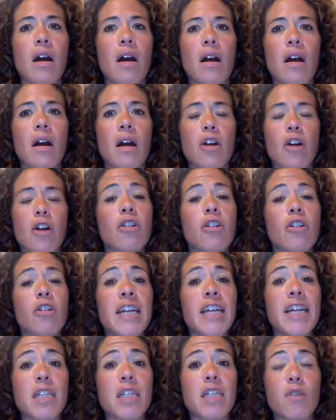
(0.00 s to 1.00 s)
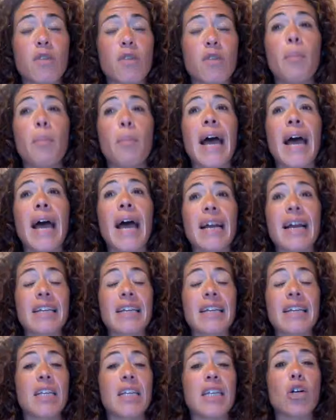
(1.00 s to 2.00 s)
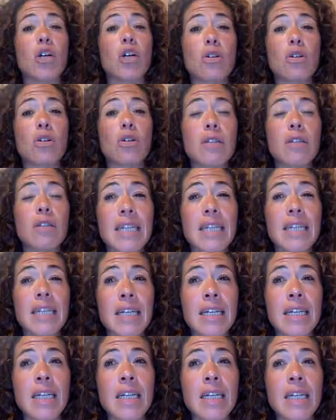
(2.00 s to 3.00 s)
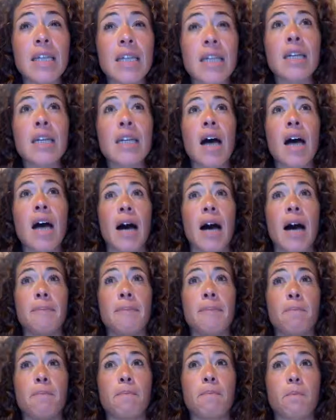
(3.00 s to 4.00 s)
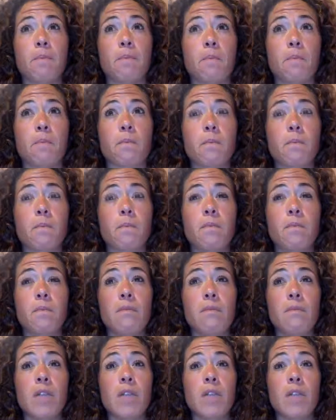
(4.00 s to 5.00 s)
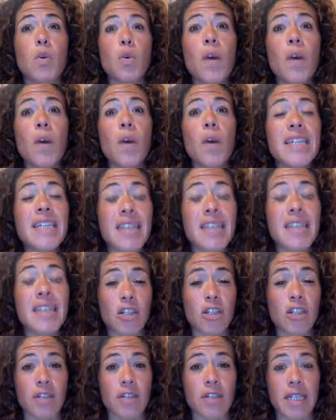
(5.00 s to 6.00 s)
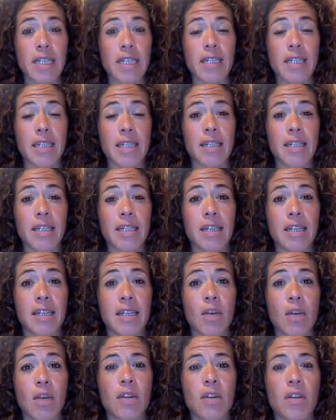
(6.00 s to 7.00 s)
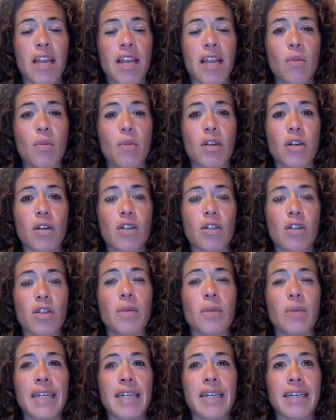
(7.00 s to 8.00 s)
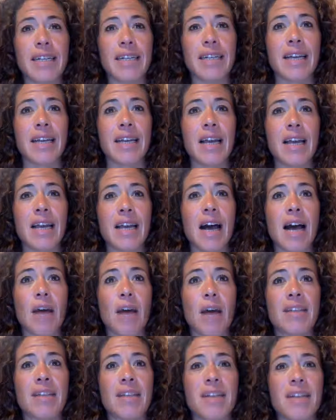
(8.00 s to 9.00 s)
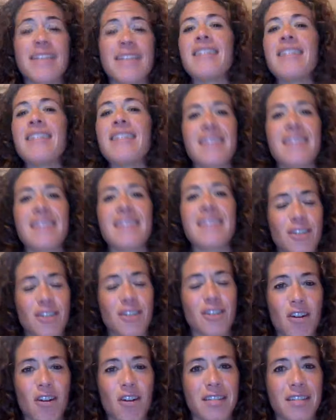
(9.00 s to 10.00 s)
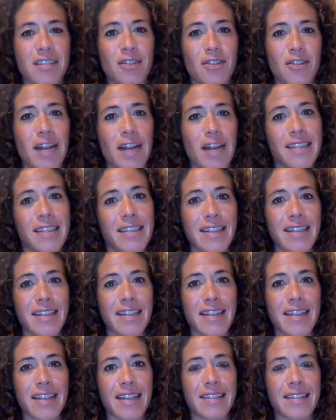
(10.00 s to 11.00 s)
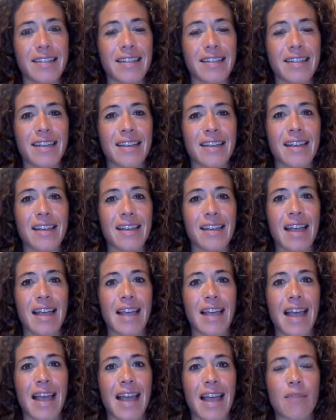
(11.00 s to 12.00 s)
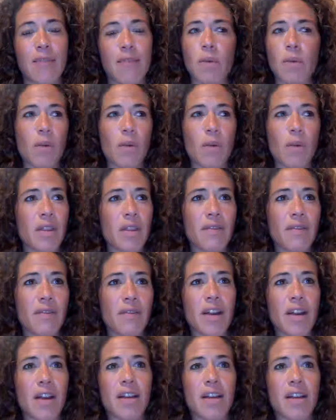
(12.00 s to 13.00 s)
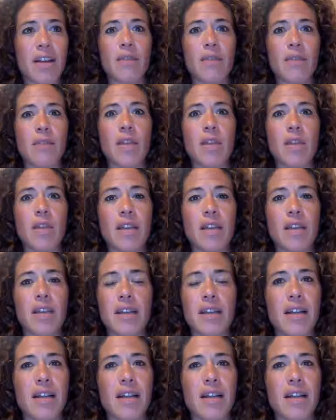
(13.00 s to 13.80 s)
are creation from back in the early 20th century, when they were doing a census across the United States, and with a